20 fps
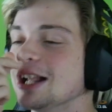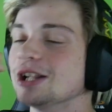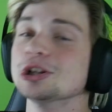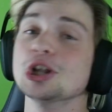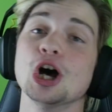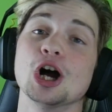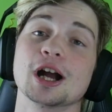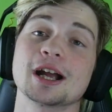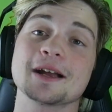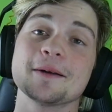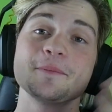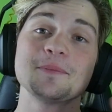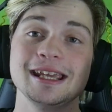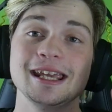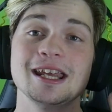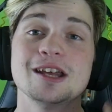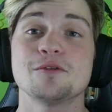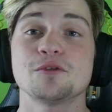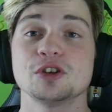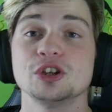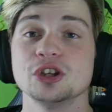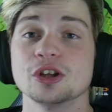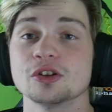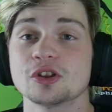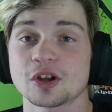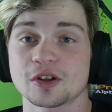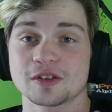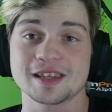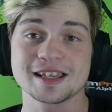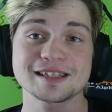Look,
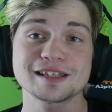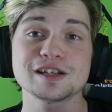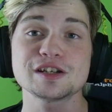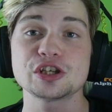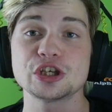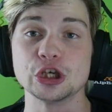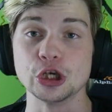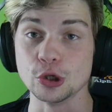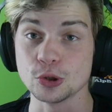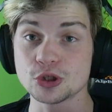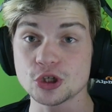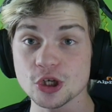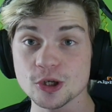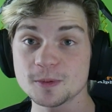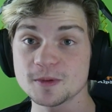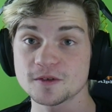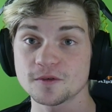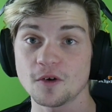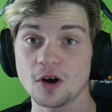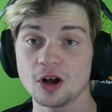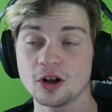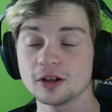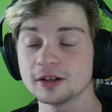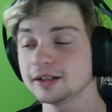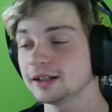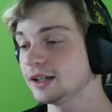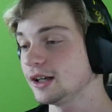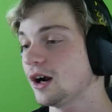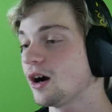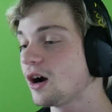this is YouTube's fault,
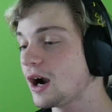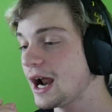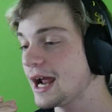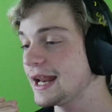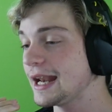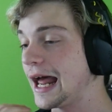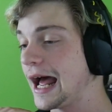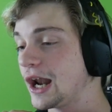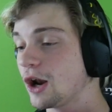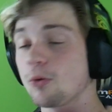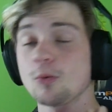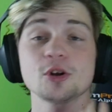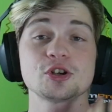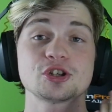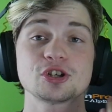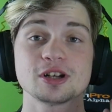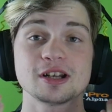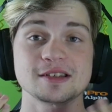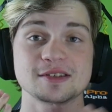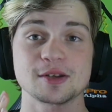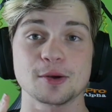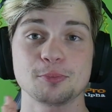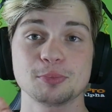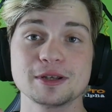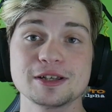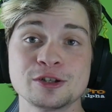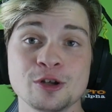all right? I don't want you to, so please